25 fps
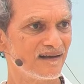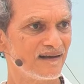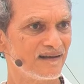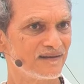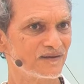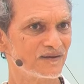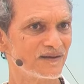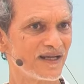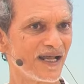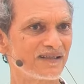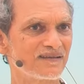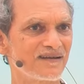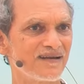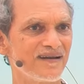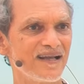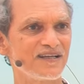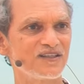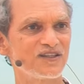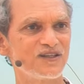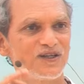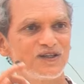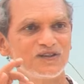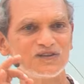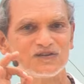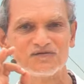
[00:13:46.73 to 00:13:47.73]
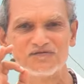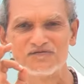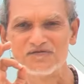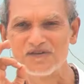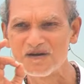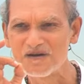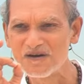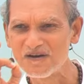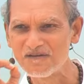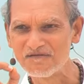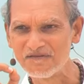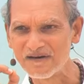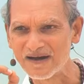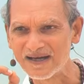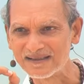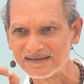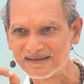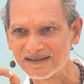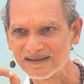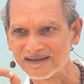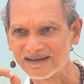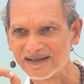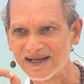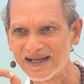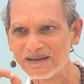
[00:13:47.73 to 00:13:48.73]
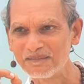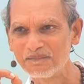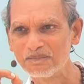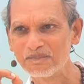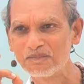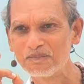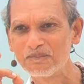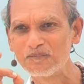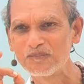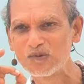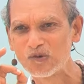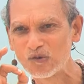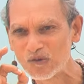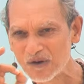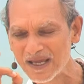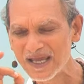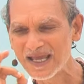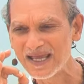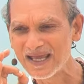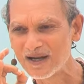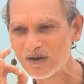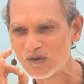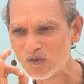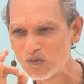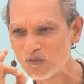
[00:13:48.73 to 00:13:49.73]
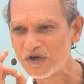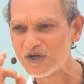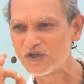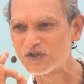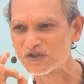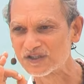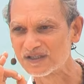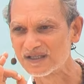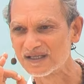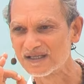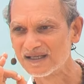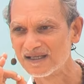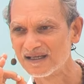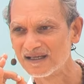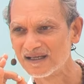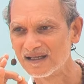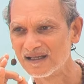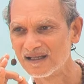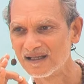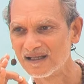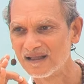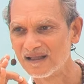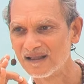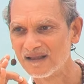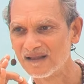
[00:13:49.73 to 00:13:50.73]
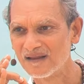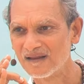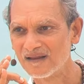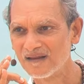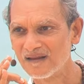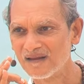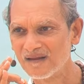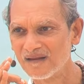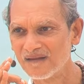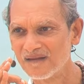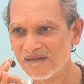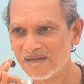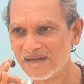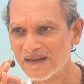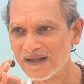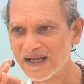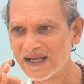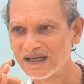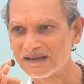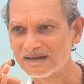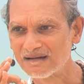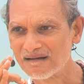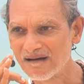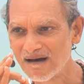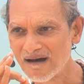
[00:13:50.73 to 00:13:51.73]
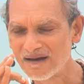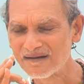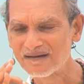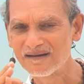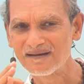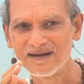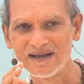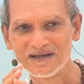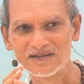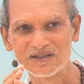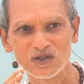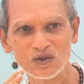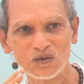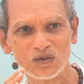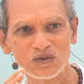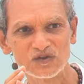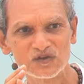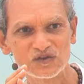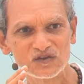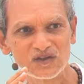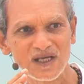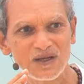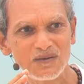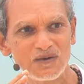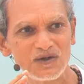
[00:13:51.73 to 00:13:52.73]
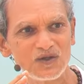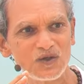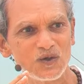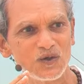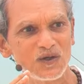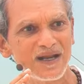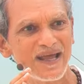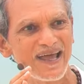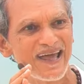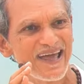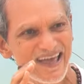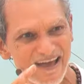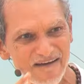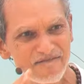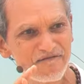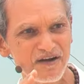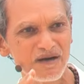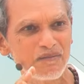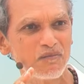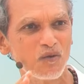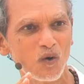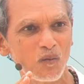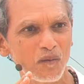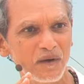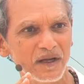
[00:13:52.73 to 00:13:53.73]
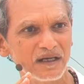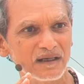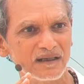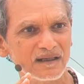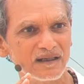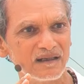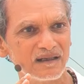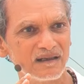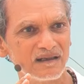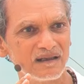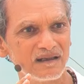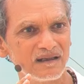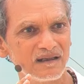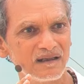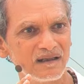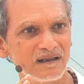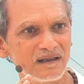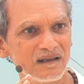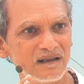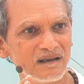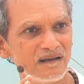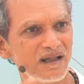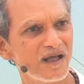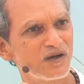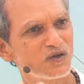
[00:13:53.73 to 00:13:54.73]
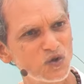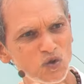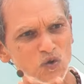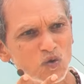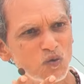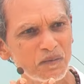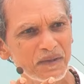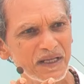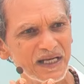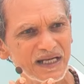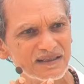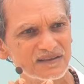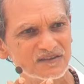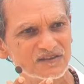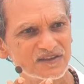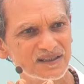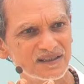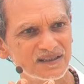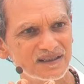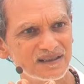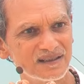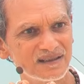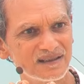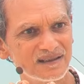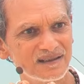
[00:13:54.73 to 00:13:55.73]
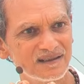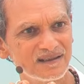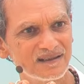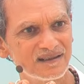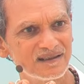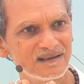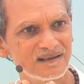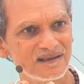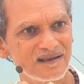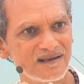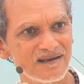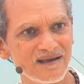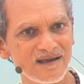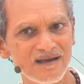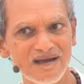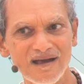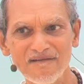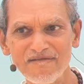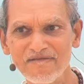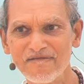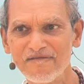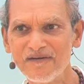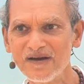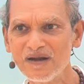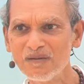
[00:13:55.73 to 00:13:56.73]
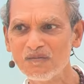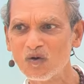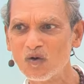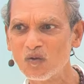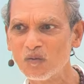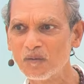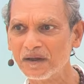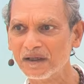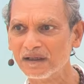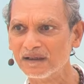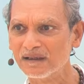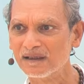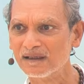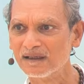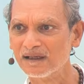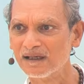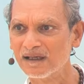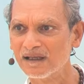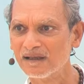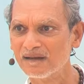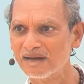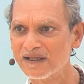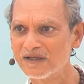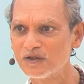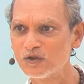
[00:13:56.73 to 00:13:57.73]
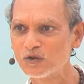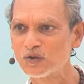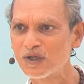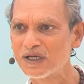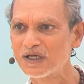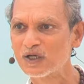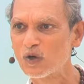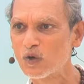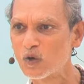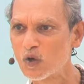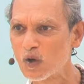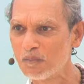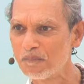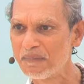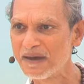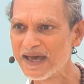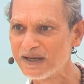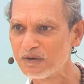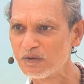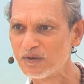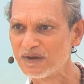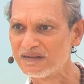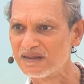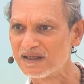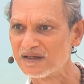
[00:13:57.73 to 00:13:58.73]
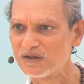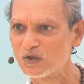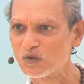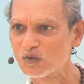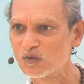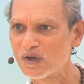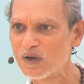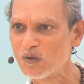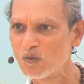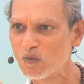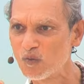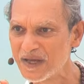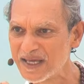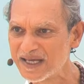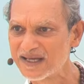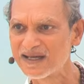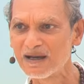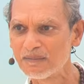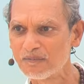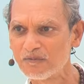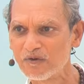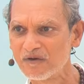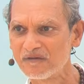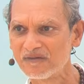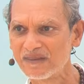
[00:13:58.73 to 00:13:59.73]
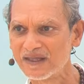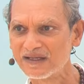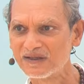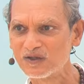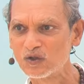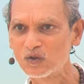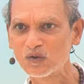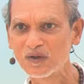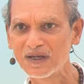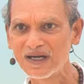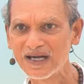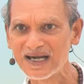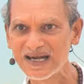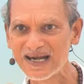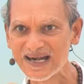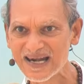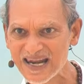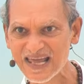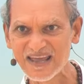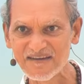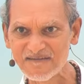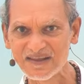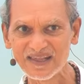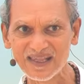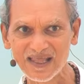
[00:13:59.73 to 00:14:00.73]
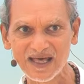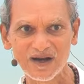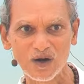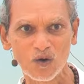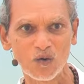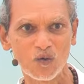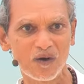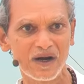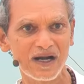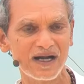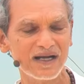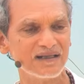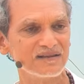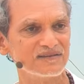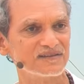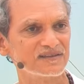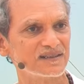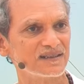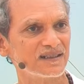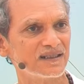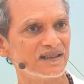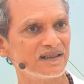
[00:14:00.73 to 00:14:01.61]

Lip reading: So that connection is very vital, and I pray and wish that God connection will stay with you in every moment, not 2 minutes. Every moment that you can go to bed with it, you can wake up with it, you can live in that awareness.